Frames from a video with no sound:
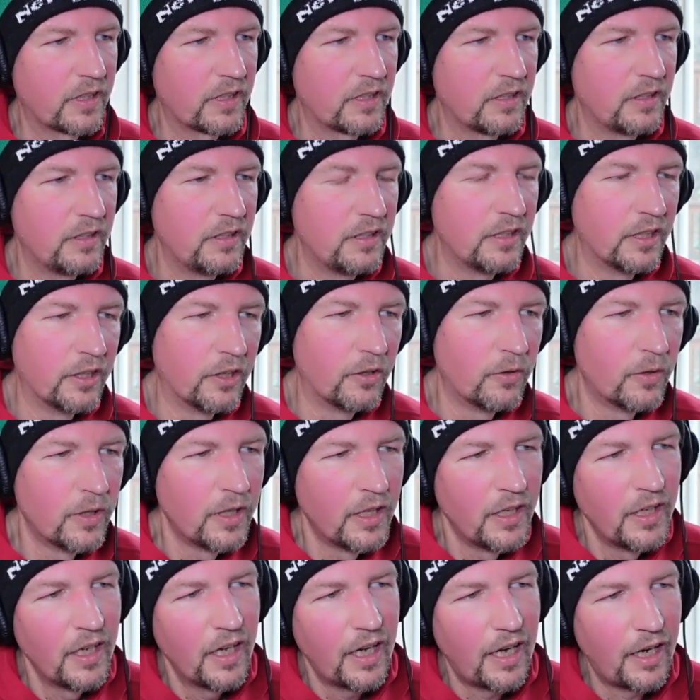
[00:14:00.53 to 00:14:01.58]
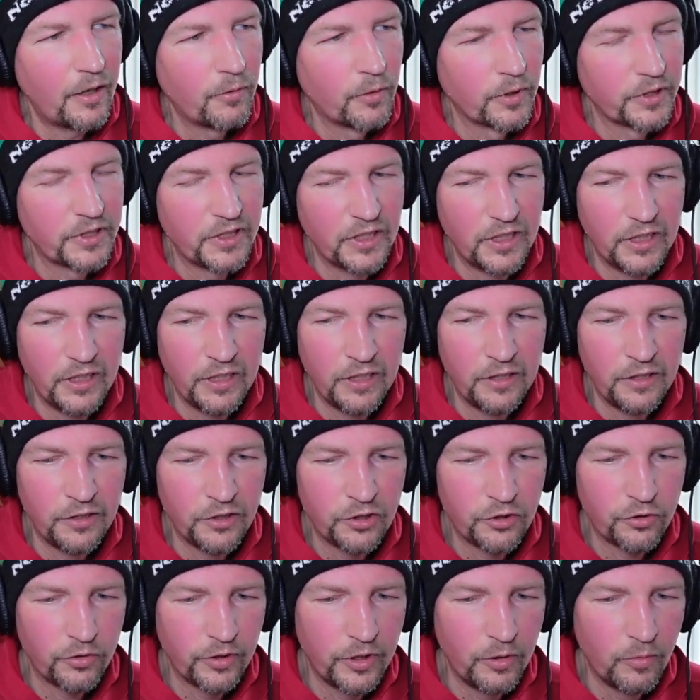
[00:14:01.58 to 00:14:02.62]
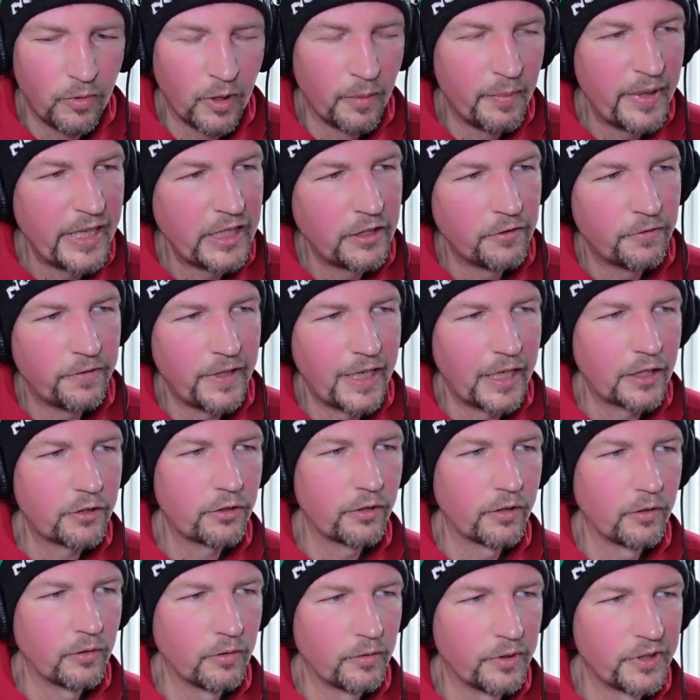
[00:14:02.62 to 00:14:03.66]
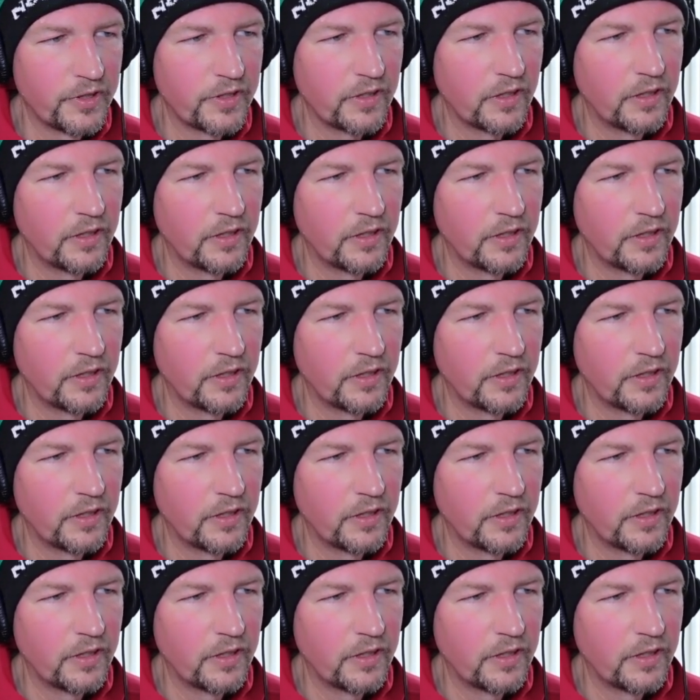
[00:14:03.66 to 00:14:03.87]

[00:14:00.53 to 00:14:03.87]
you know, I worked in an industry where manufacturing was